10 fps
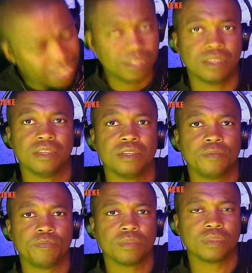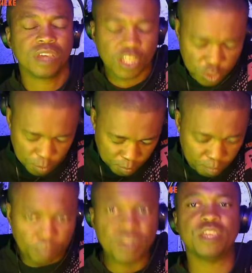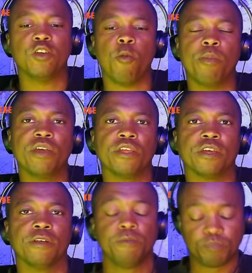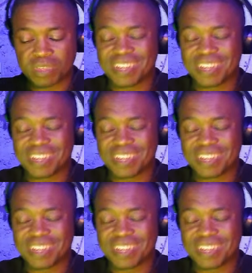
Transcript: Die is Brico op Lurieke.